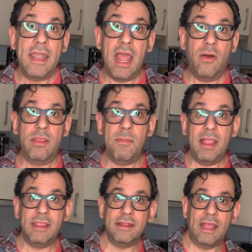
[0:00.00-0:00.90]
Now
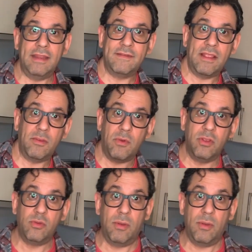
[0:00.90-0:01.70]
imagine that instead of going